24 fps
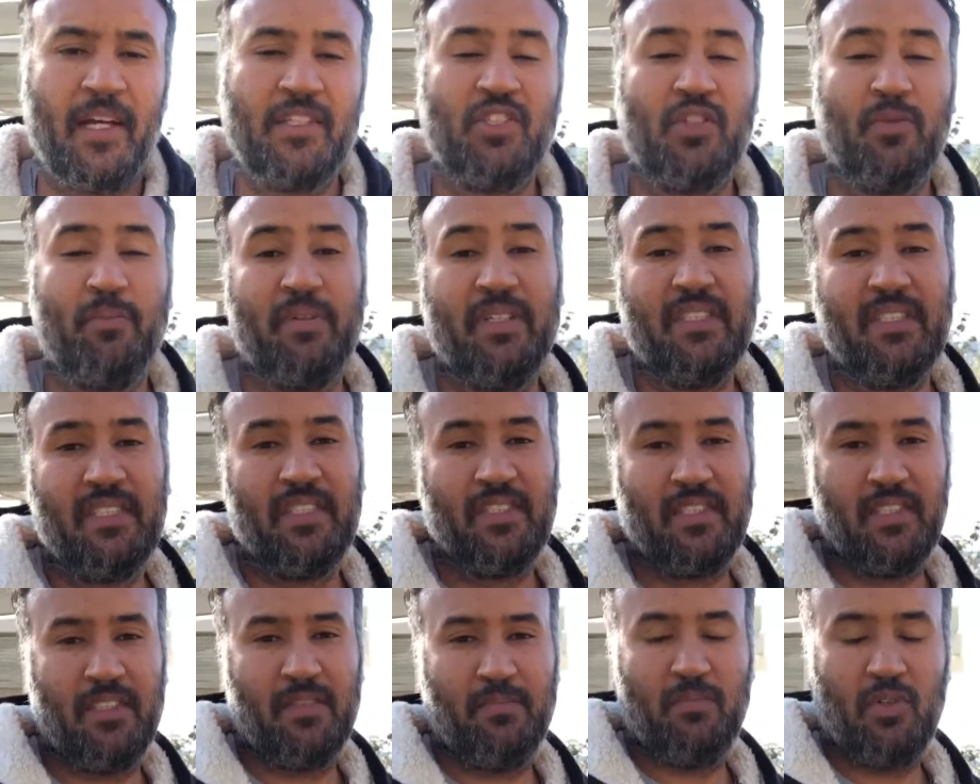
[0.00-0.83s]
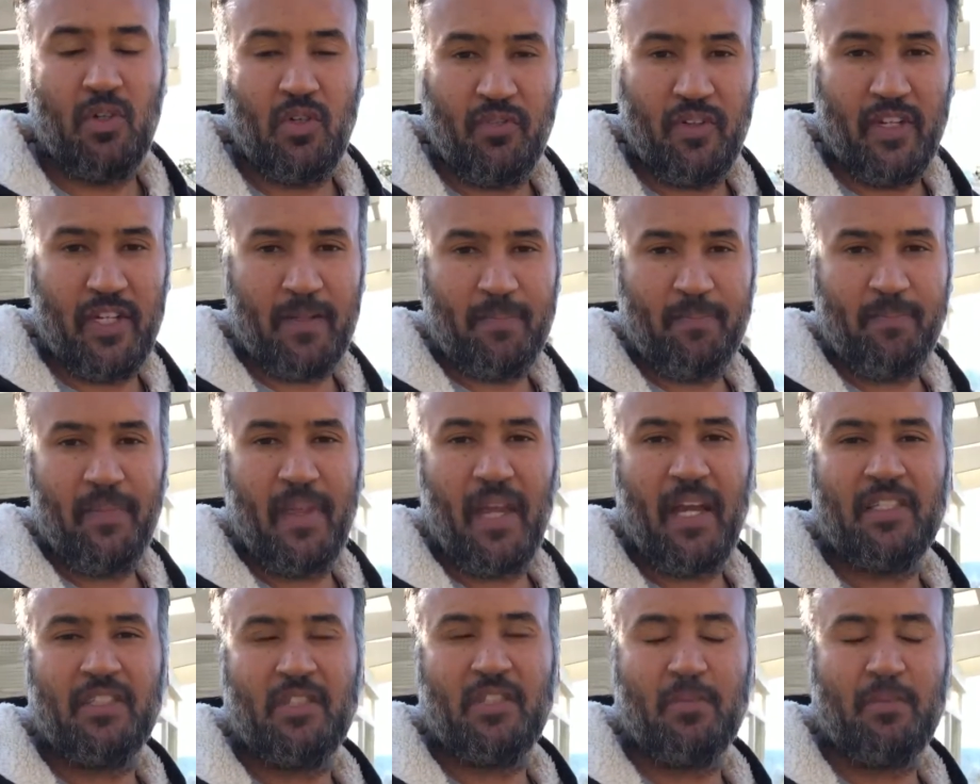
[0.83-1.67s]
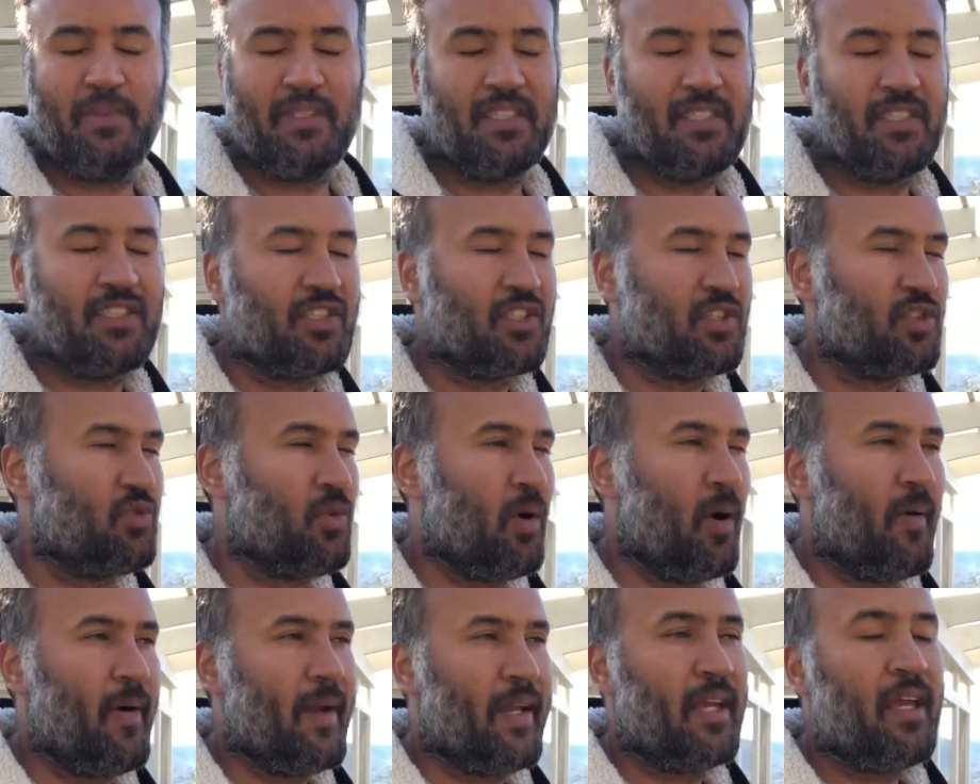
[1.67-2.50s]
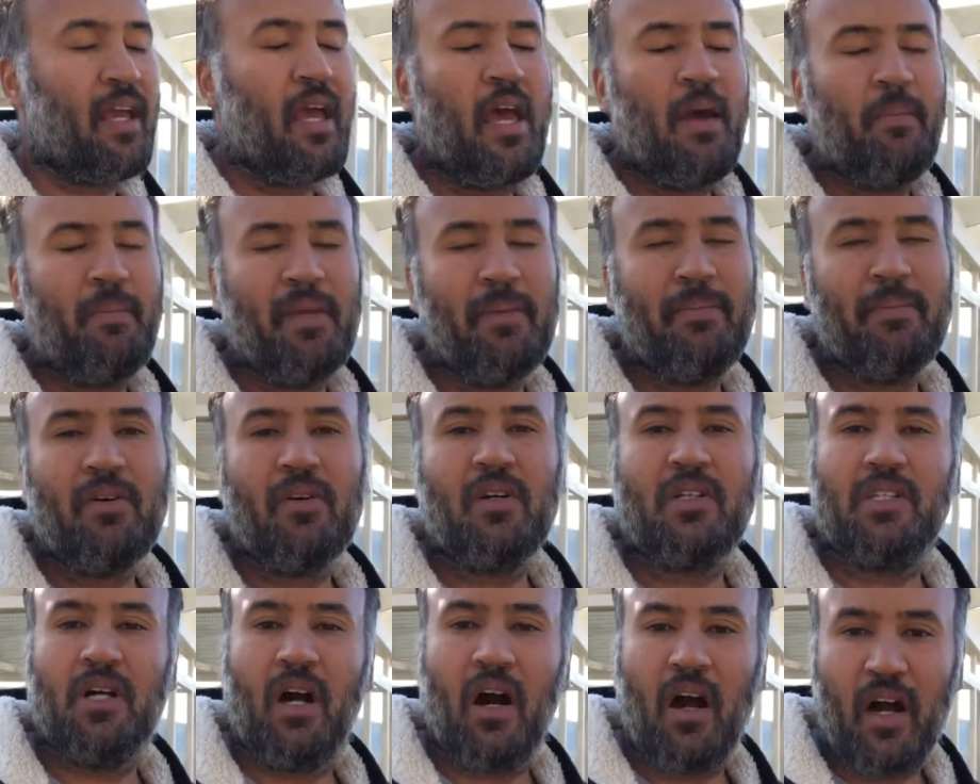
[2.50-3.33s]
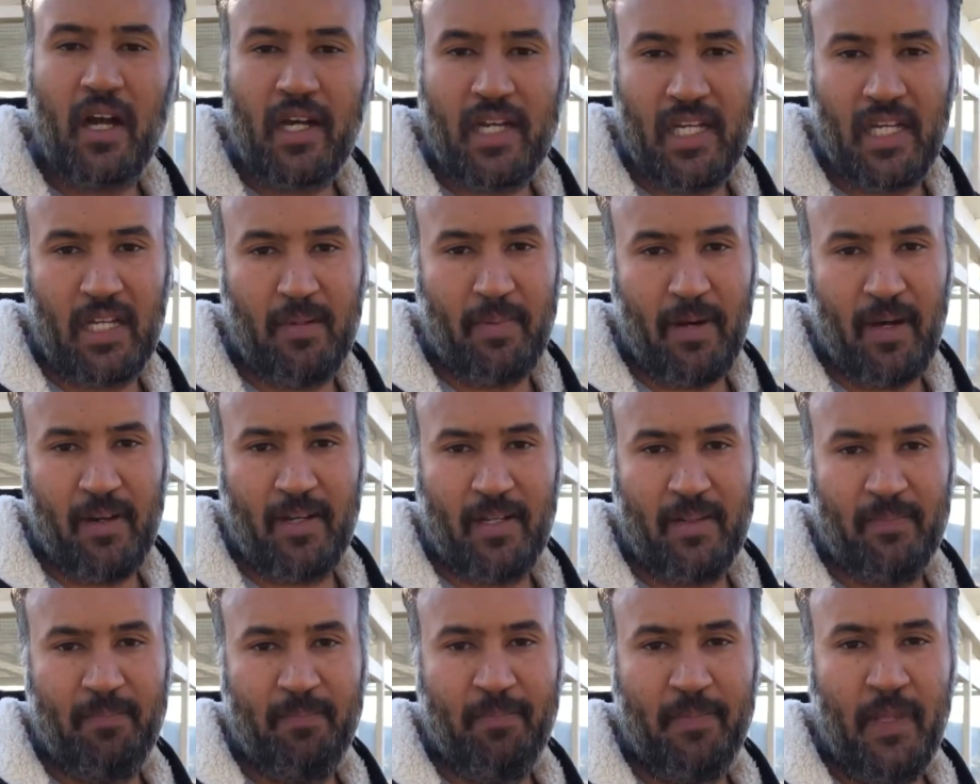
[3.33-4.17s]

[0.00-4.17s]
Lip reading: your business is moving, as your business is growing, people are talking about it.